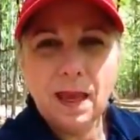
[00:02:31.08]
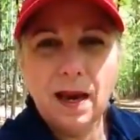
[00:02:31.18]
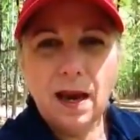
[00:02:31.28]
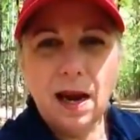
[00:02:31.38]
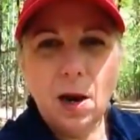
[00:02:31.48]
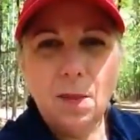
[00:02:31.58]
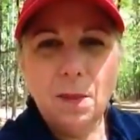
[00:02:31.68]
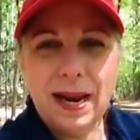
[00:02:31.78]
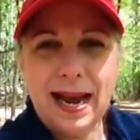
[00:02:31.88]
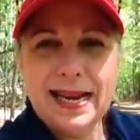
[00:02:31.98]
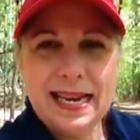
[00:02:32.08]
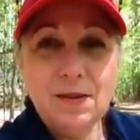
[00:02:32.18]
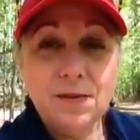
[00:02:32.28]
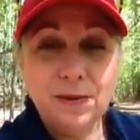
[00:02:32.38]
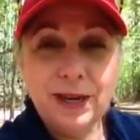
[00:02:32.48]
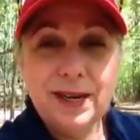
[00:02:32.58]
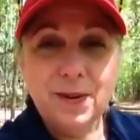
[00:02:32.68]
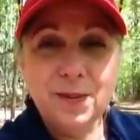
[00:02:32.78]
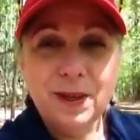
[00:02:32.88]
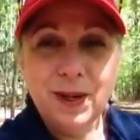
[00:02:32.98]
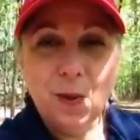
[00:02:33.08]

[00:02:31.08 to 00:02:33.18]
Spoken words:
but I need freedom in